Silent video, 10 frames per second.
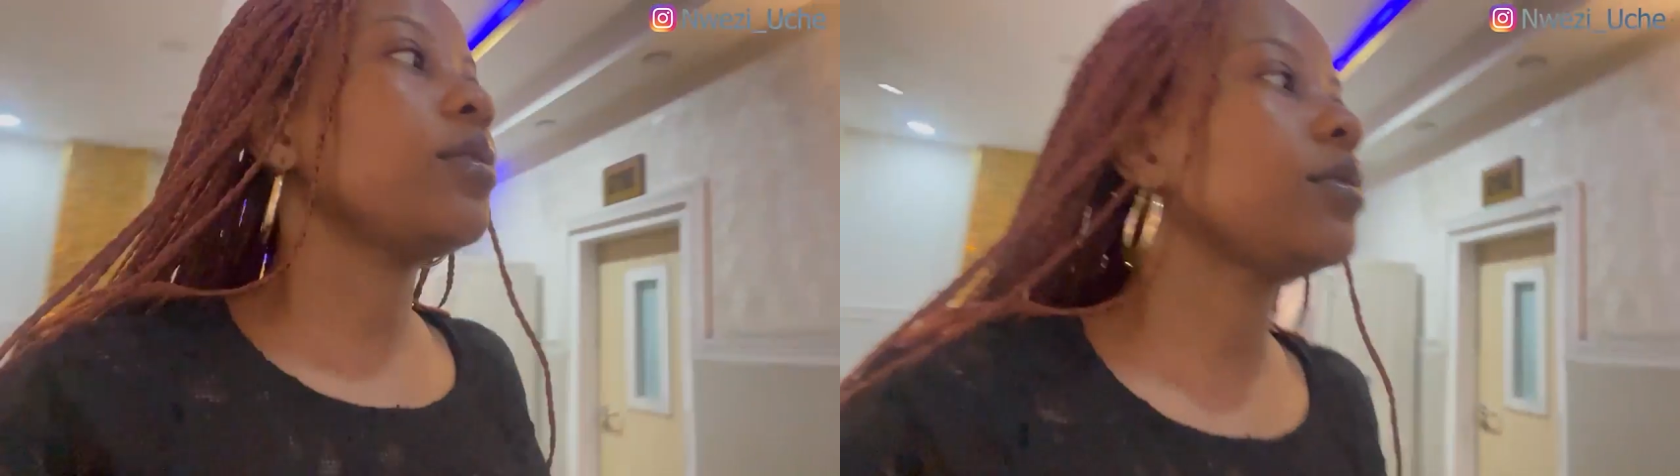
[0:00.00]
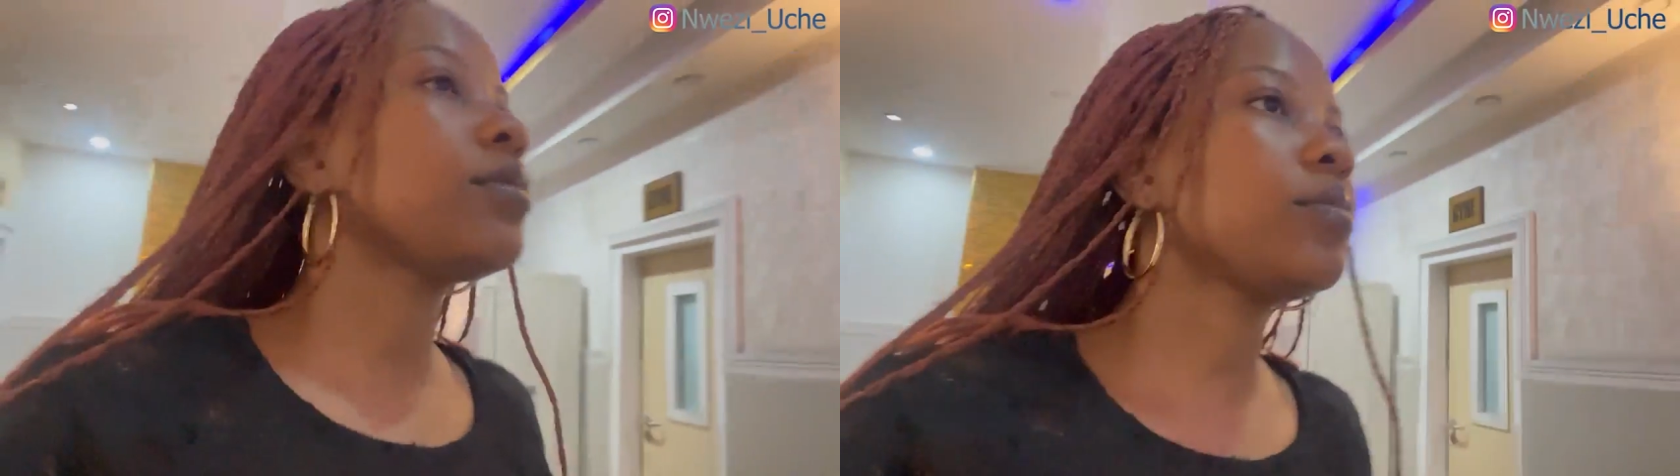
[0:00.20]

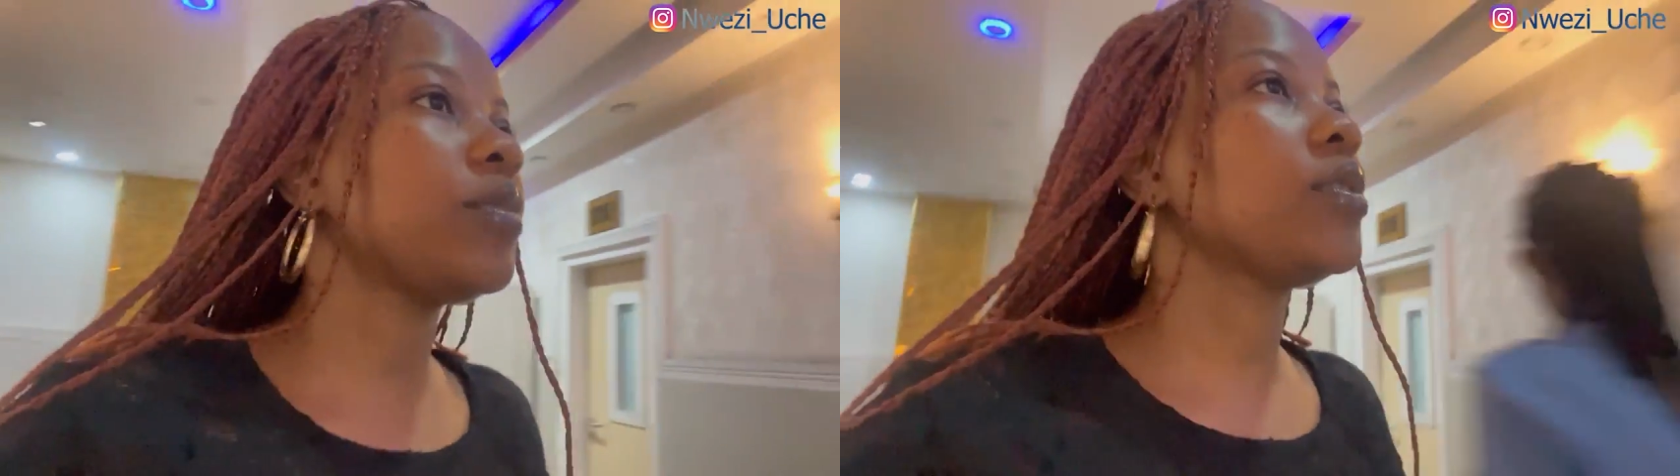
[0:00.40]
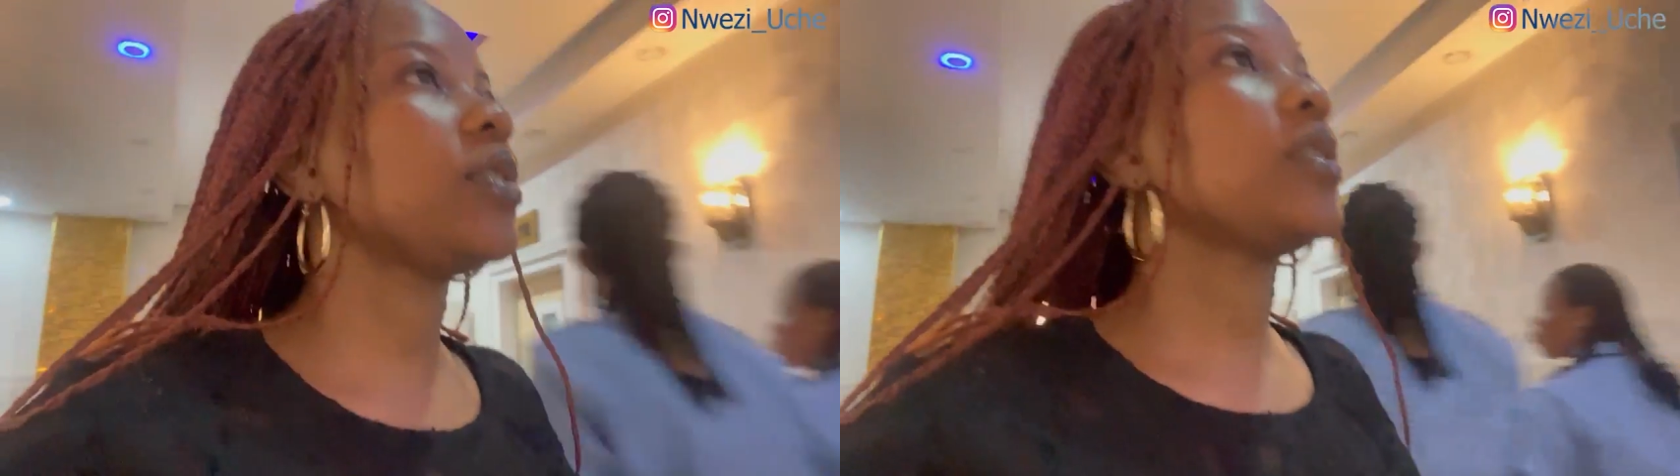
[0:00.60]
Good
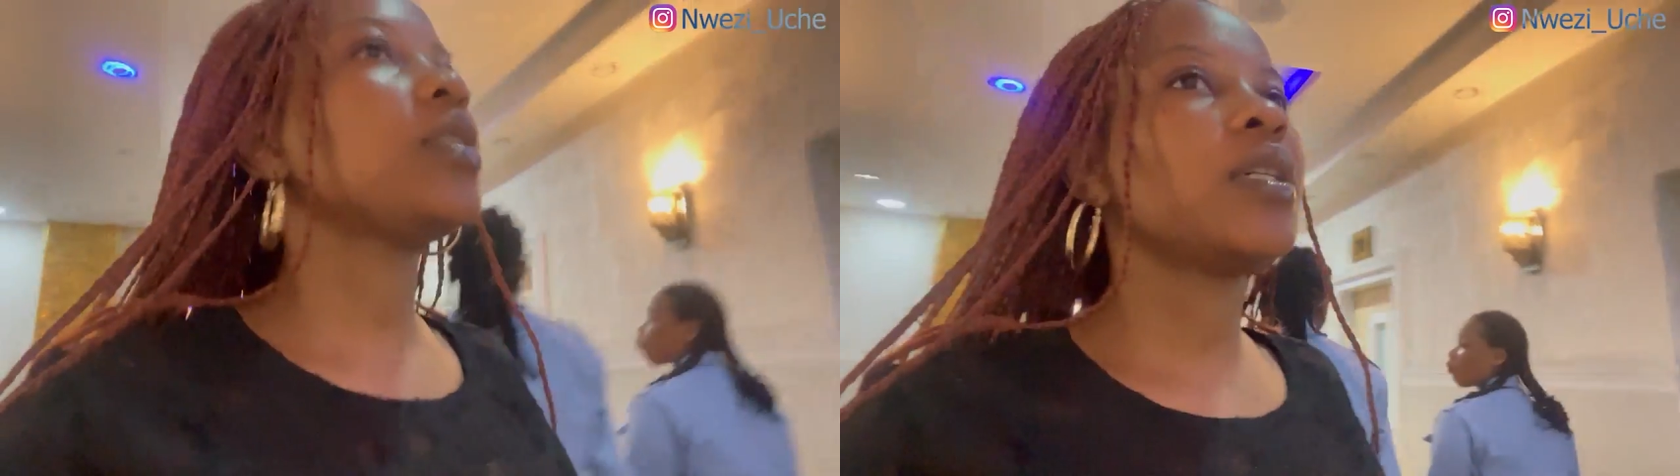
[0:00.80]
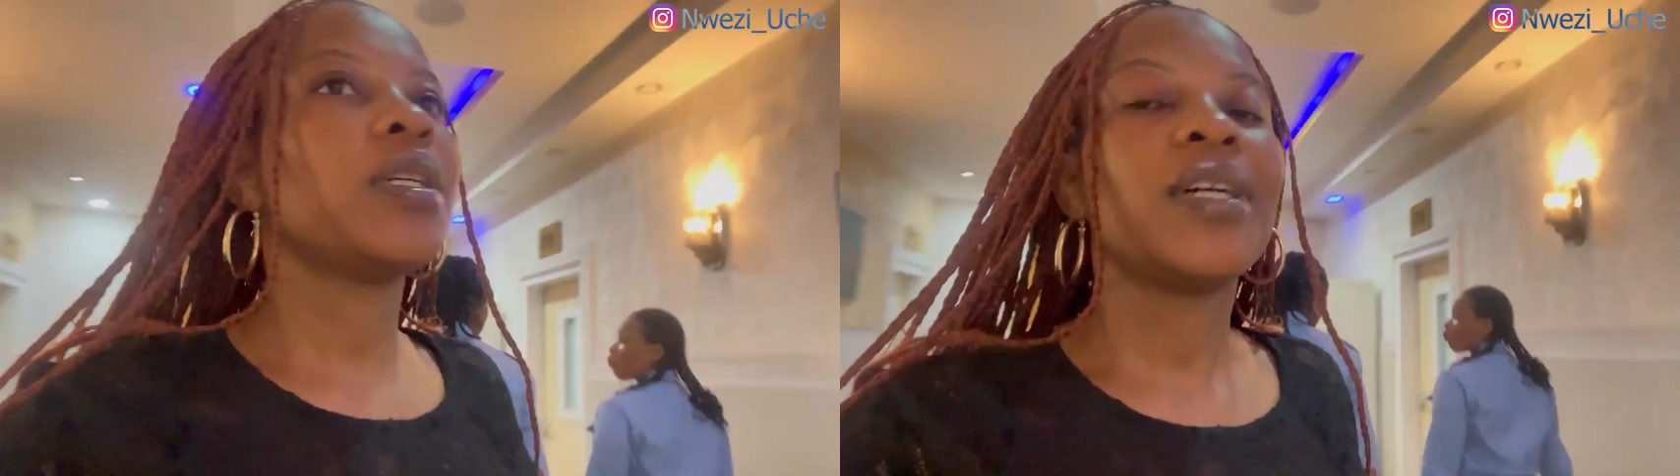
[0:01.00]
morning.
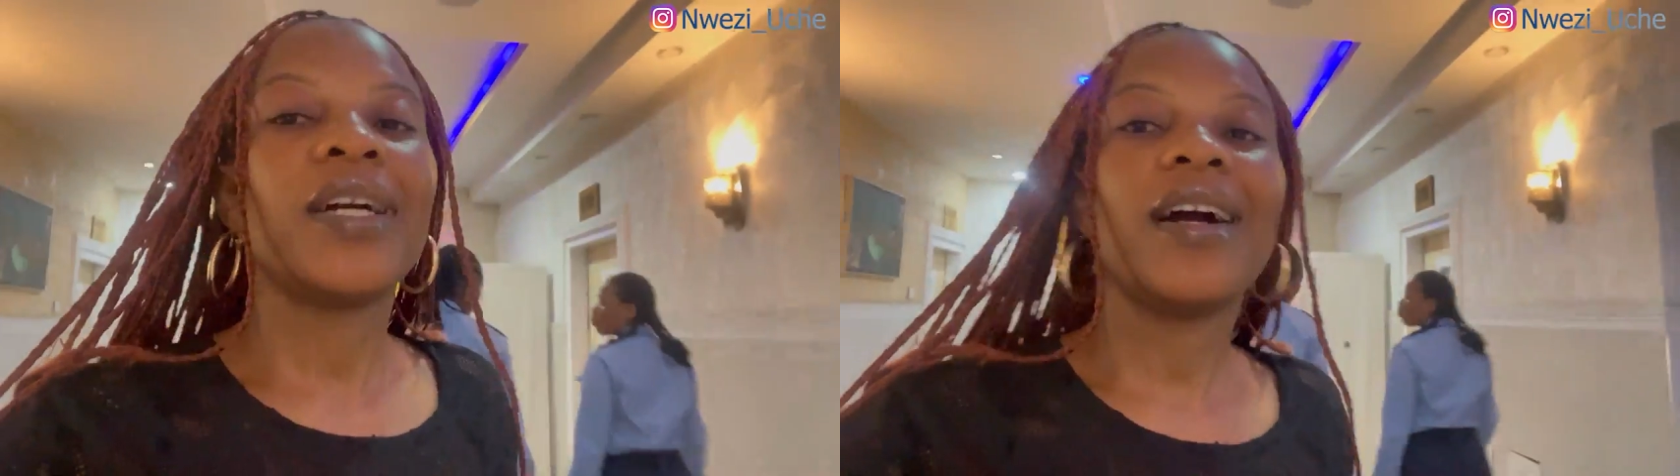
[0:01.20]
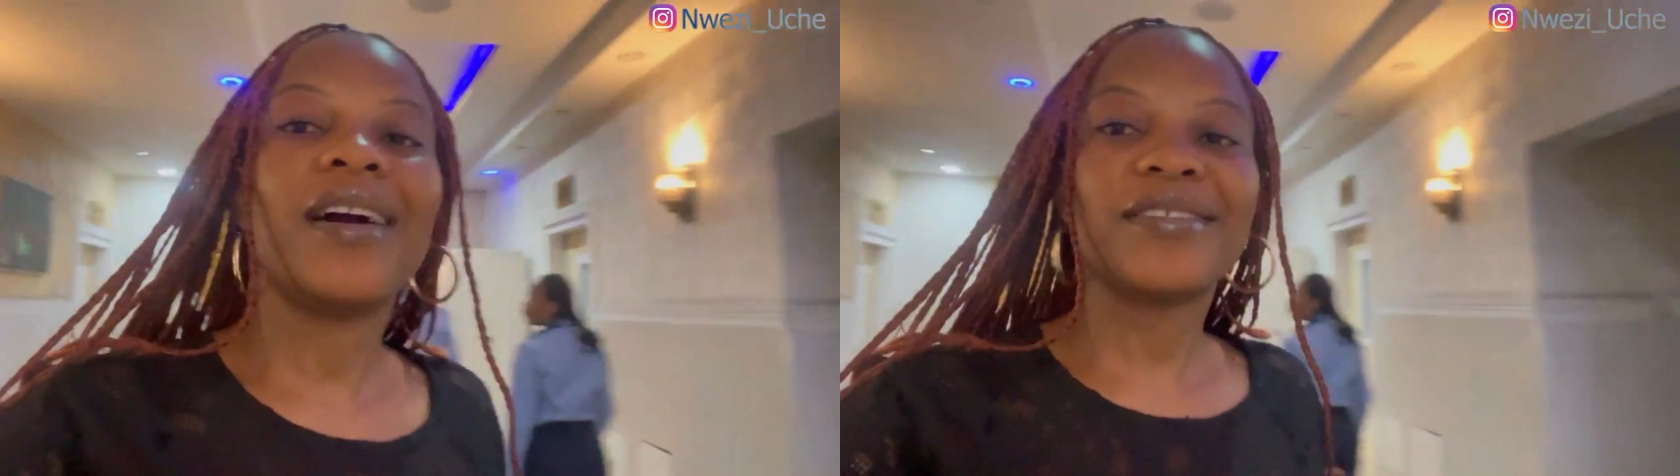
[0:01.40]

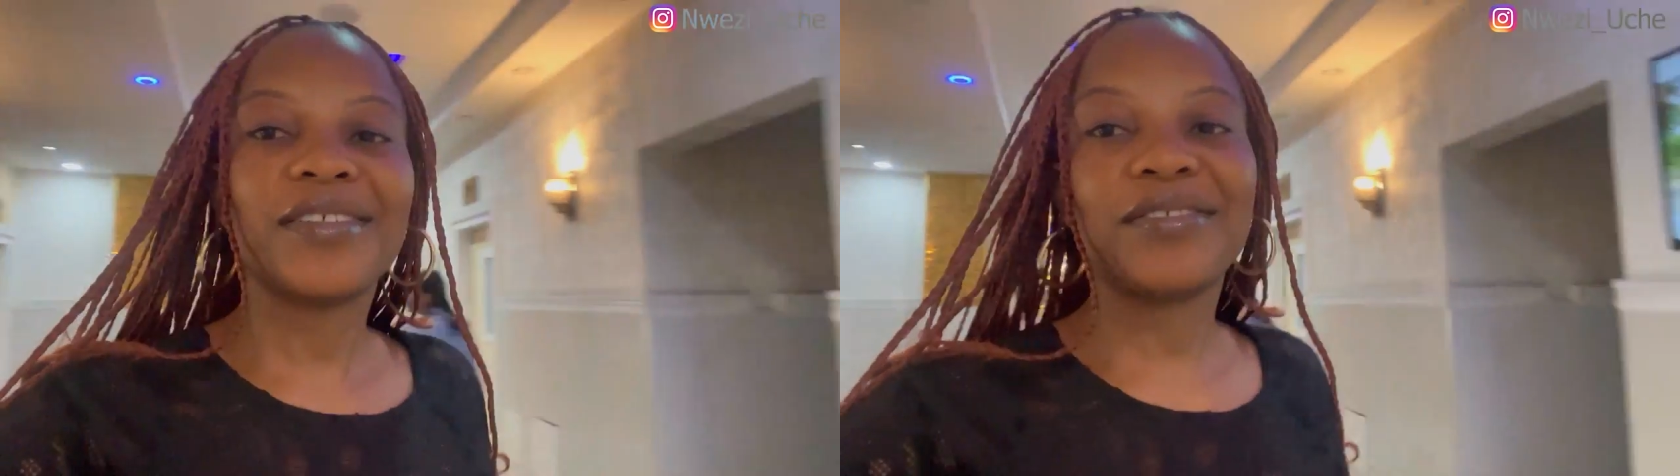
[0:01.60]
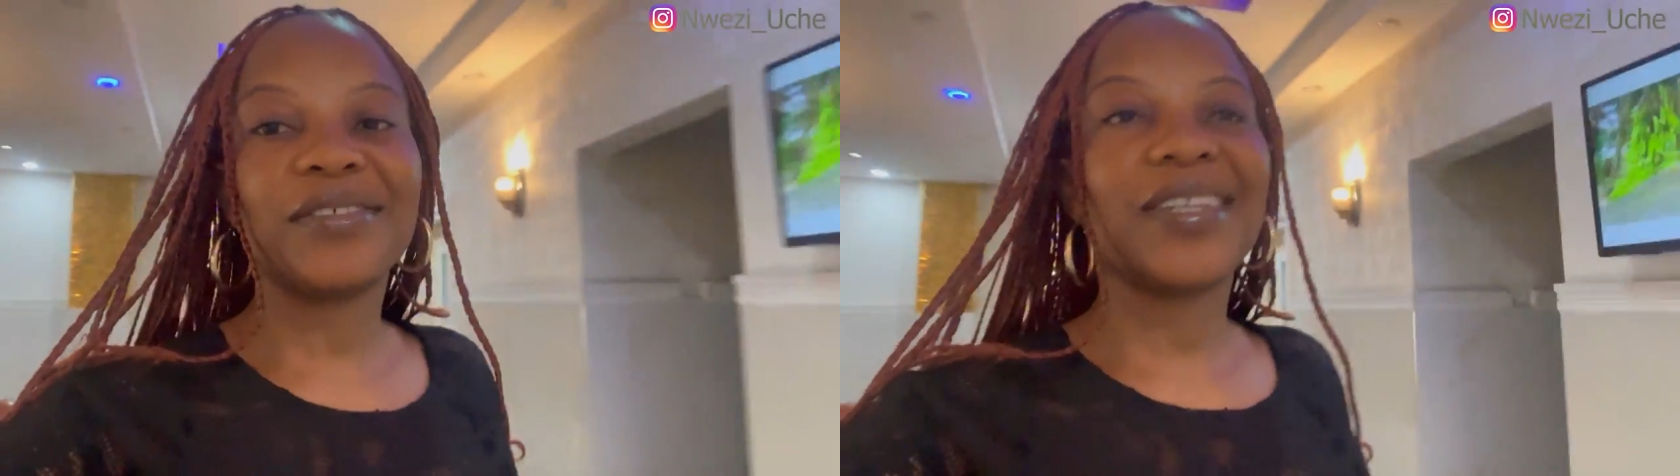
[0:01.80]
I'll talk to you